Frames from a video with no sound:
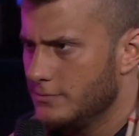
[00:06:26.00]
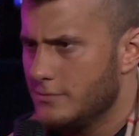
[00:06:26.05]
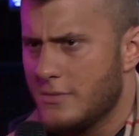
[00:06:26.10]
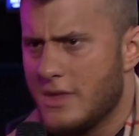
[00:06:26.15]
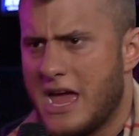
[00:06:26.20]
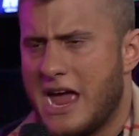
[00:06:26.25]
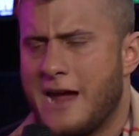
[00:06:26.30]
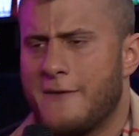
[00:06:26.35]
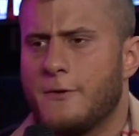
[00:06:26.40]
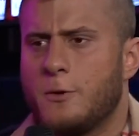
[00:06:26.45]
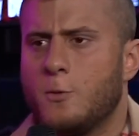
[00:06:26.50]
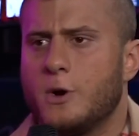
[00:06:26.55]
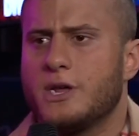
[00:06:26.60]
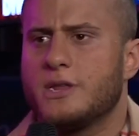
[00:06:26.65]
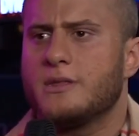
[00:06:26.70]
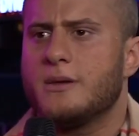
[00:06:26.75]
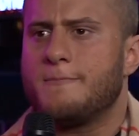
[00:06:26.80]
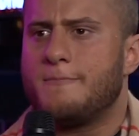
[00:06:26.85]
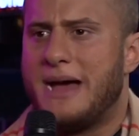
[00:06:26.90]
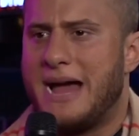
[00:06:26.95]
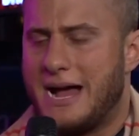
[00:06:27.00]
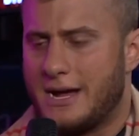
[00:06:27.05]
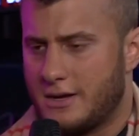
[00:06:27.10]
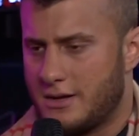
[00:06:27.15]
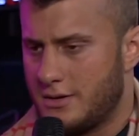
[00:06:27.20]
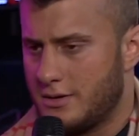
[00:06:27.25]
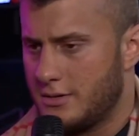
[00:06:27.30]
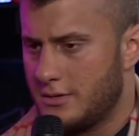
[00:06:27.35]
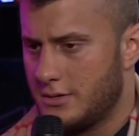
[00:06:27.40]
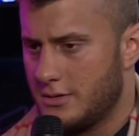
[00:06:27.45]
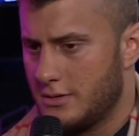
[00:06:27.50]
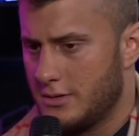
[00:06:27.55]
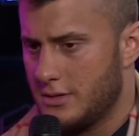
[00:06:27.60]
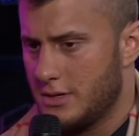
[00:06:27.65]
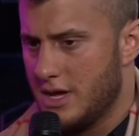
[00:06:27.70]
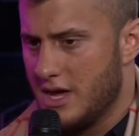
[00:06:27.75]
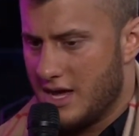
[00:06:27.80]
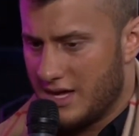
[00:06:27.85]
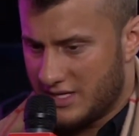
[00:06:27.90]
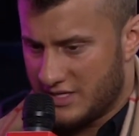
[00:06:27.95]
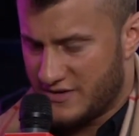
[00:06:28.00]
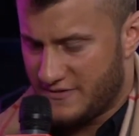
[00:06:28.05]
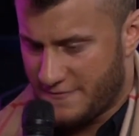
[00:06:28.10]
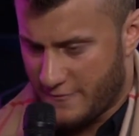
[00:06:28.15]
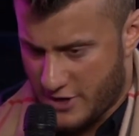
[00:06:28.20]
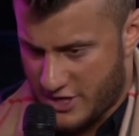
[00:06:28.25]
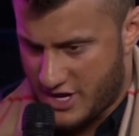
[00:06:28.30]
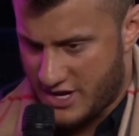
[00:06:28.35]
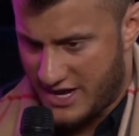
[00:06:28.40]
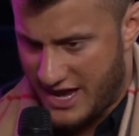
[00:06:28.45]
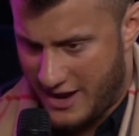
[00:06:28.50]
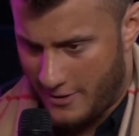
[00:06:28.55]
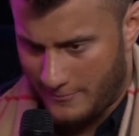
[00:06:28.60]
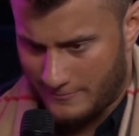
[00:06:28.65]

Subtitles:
Everyone in the back is freaking out.